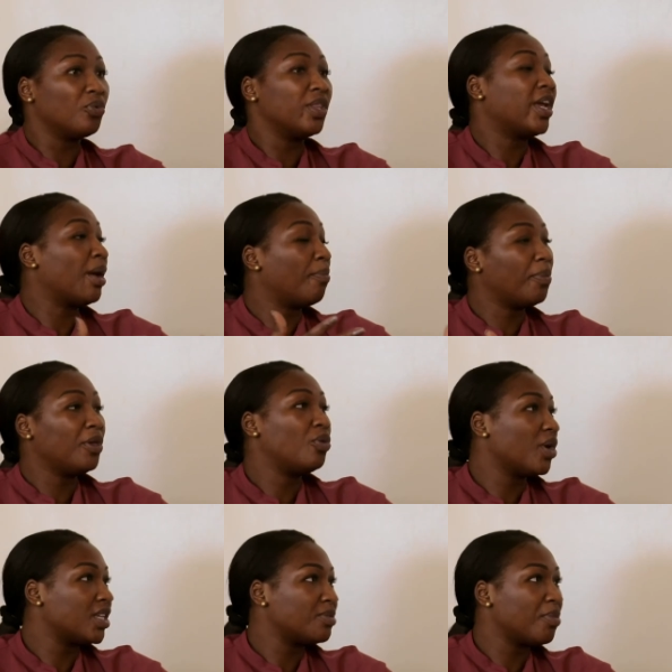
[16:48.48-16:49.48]
They can pick you
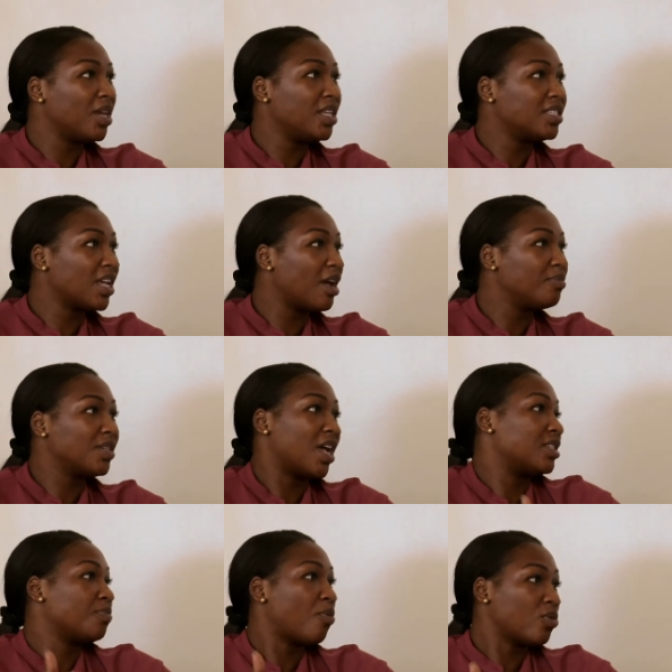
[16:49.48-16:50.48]
as many times
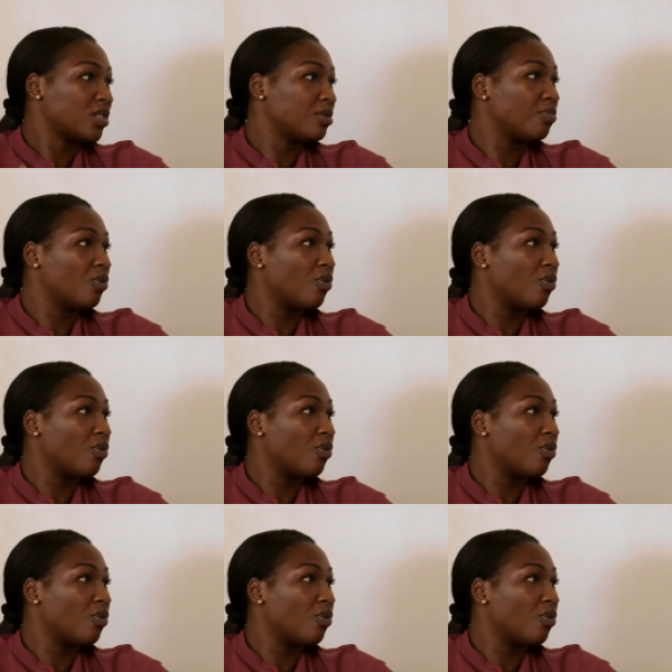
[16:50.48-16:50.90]
as possible